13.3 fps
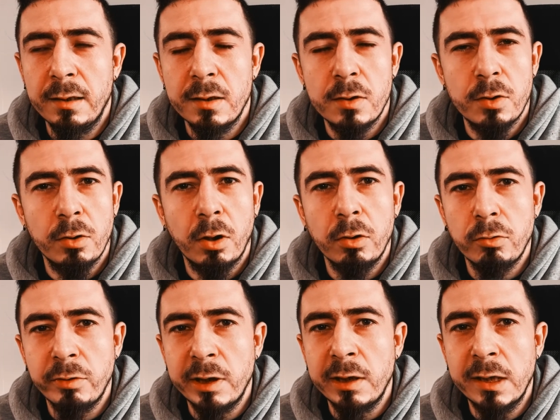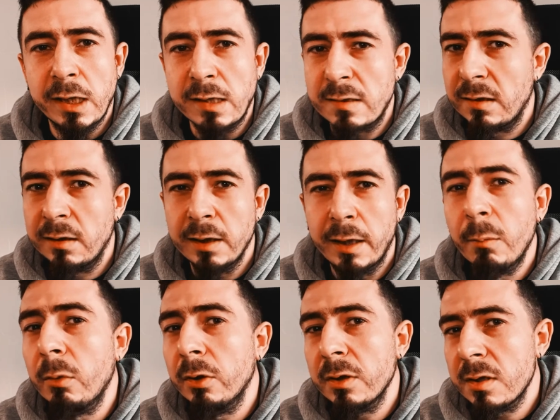it's not really as
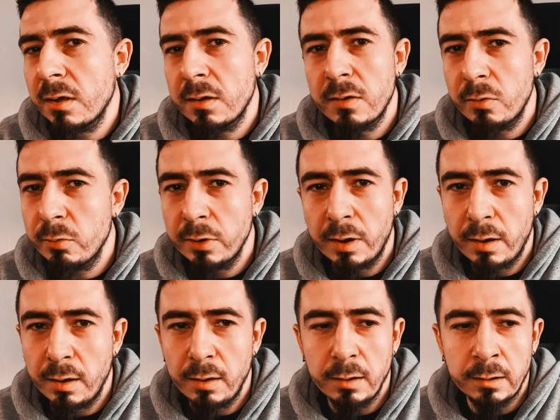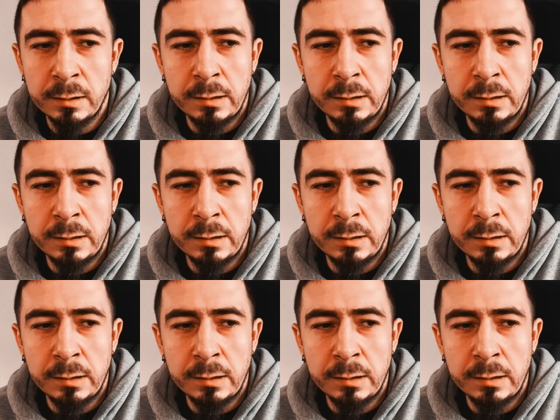glamorous as you would think.